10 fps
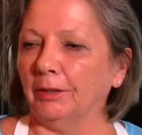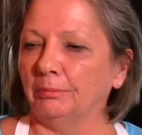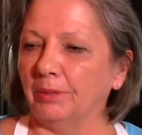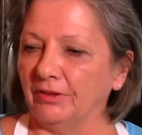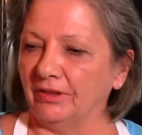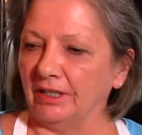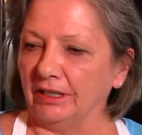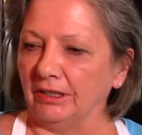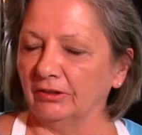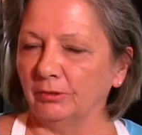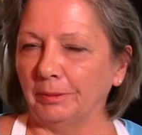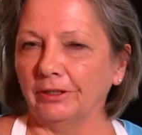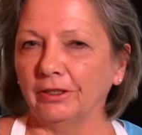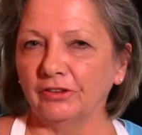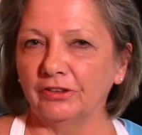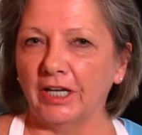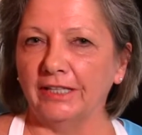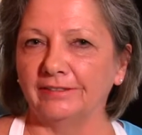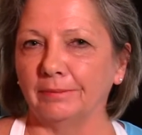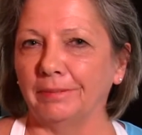But the asparagus
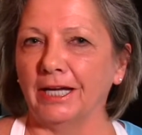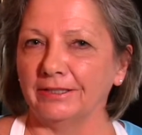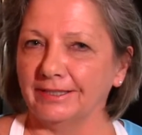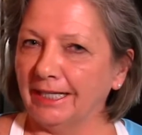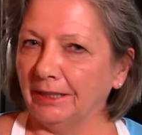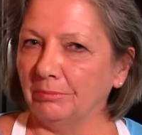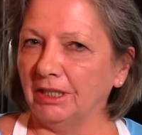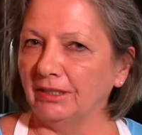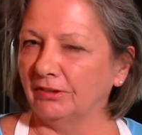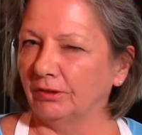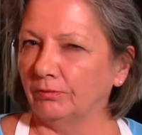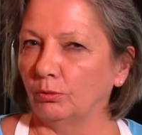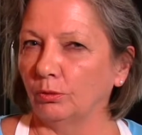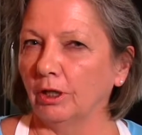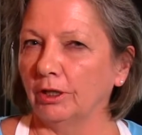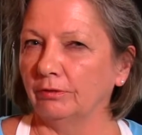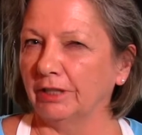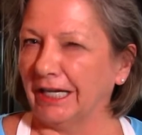takes about 10 minutes at 400,